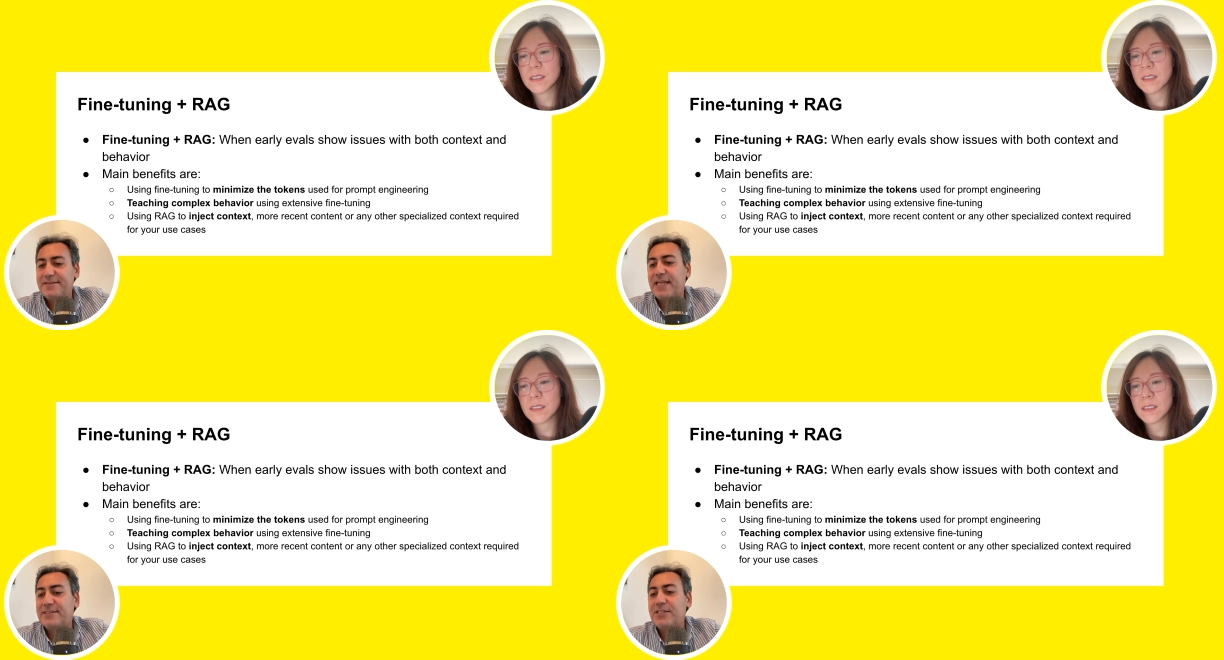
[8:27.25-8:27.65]

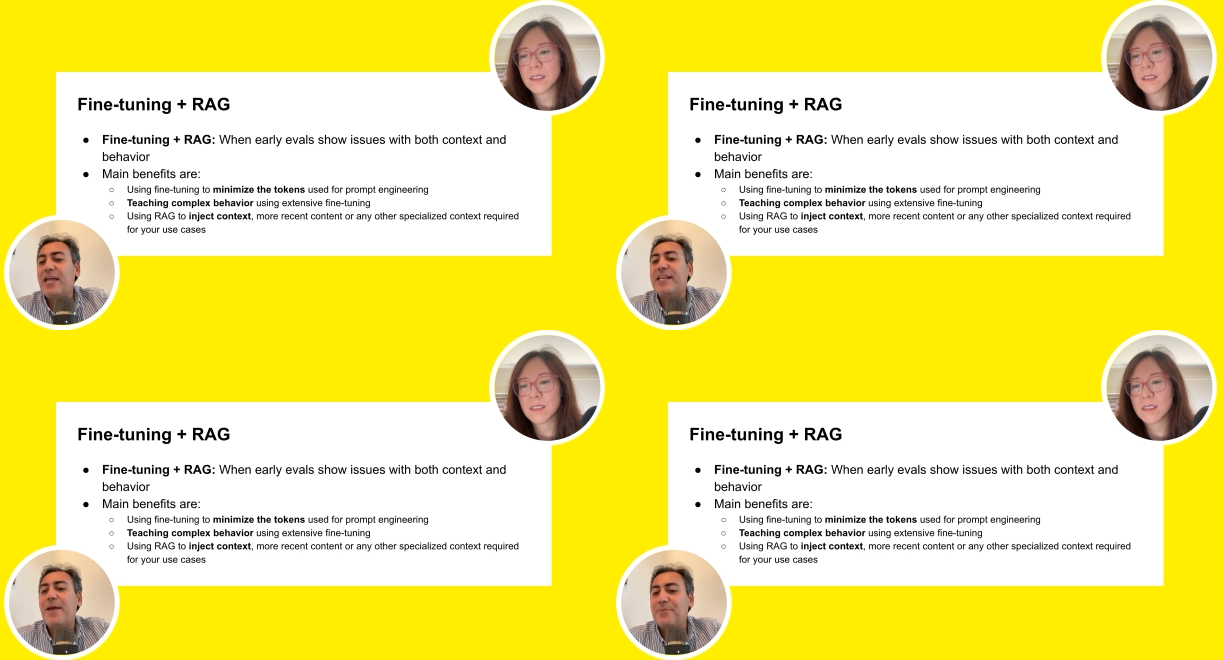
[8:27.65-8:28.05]
Speaker 1: that's
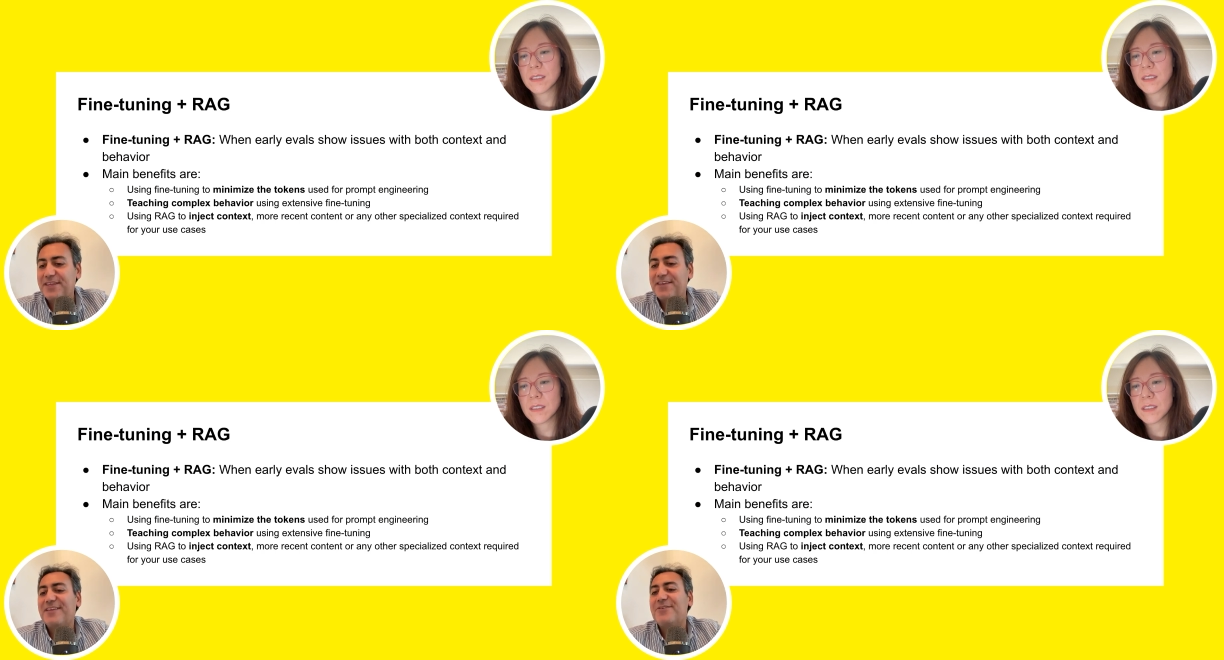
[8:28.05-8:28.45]
dynamic
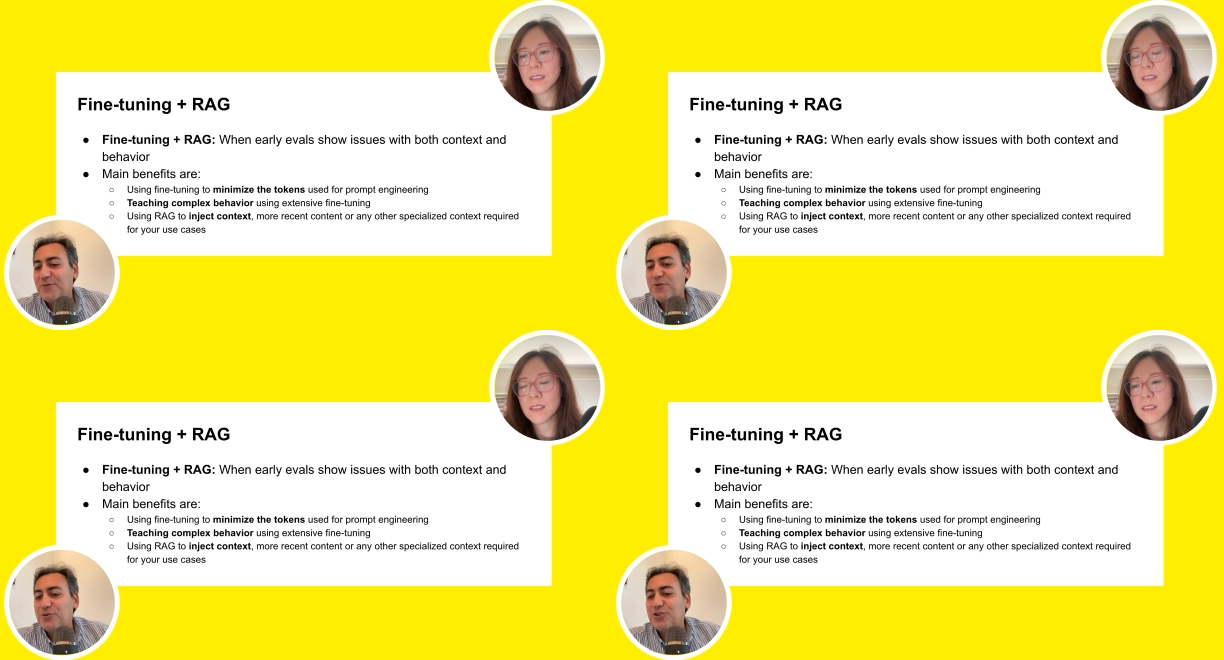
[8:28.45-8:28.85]

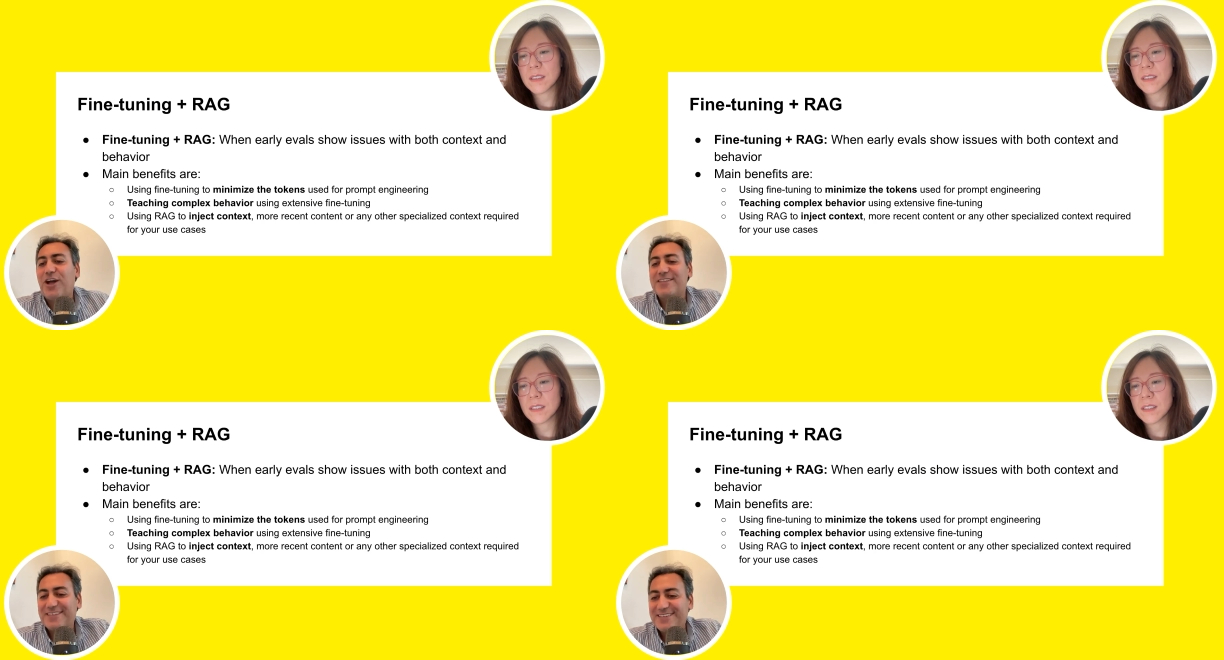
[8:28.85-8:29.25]
few
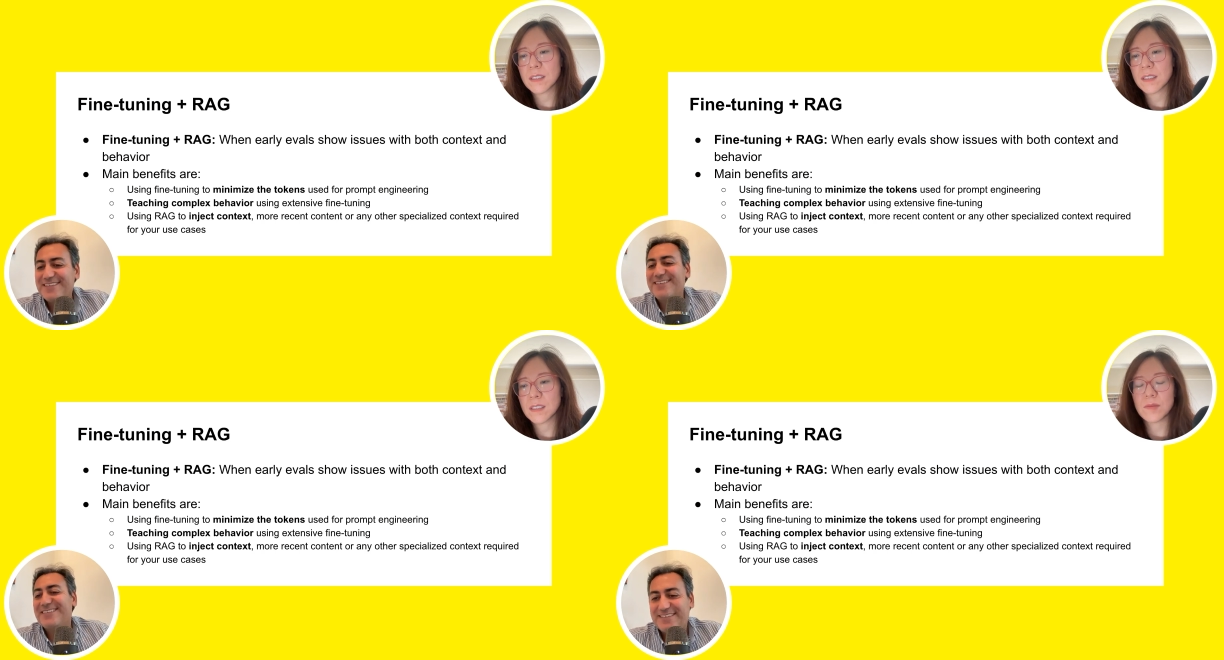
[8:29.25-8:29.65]
shot.
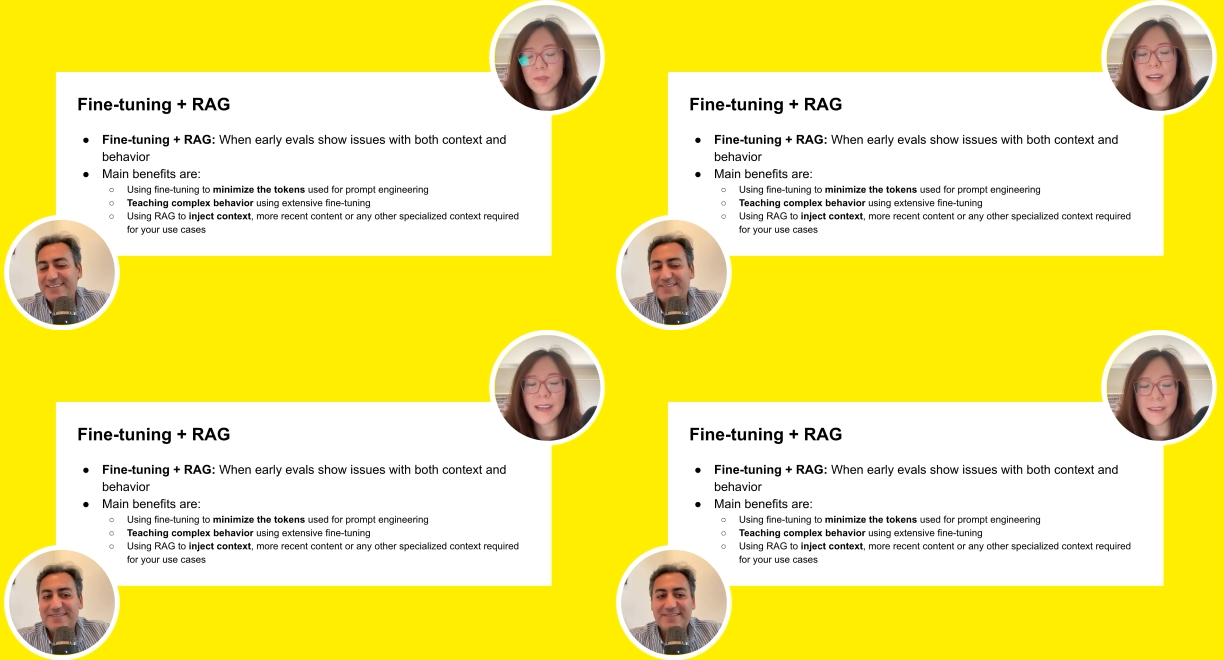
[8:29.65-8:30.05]

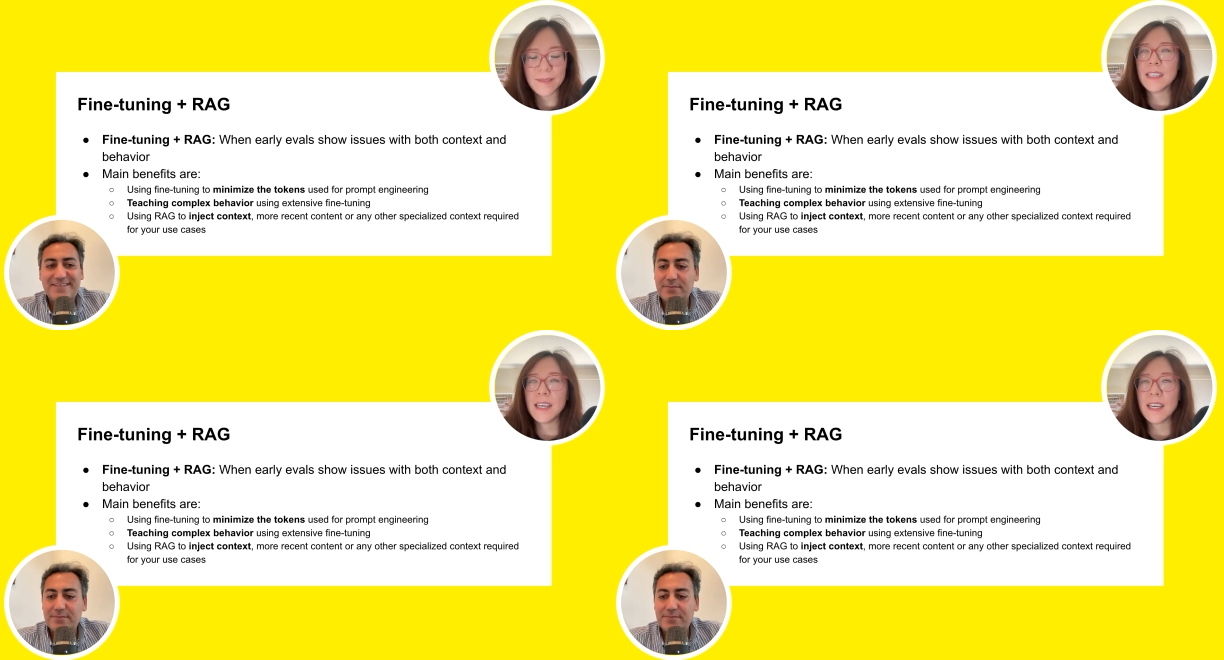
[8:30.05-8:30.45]
Speaker 2: Right.
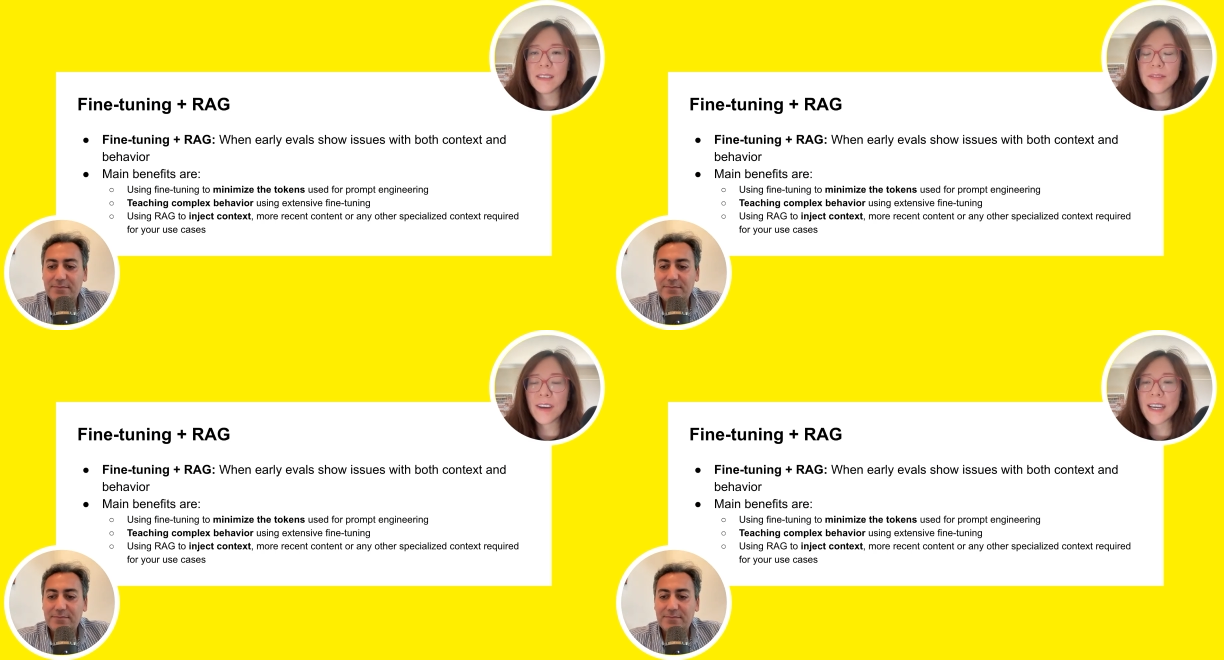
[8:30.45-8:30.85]
And the
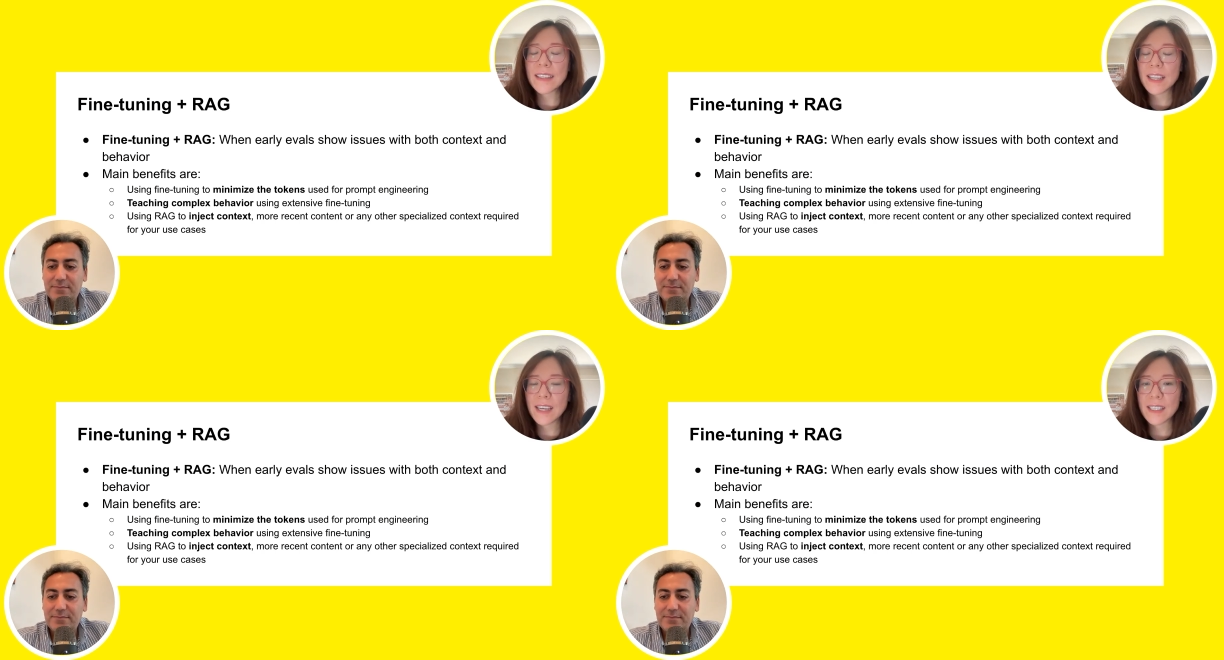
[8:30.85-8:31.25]
fine
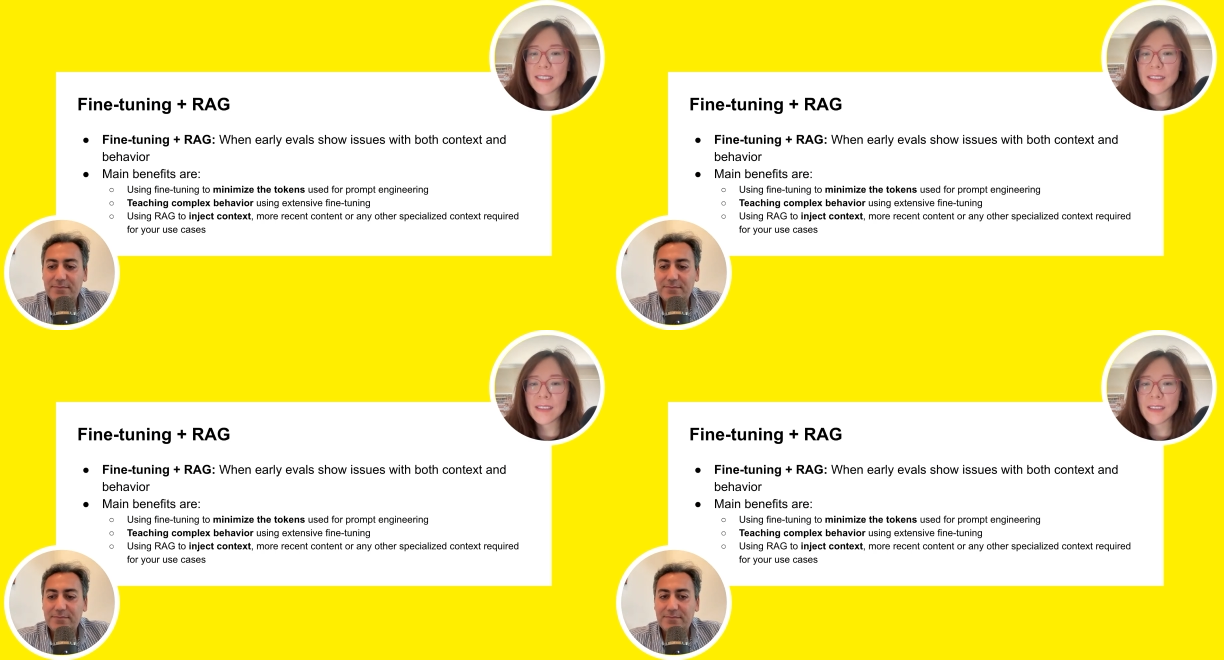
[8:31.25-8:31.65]
line is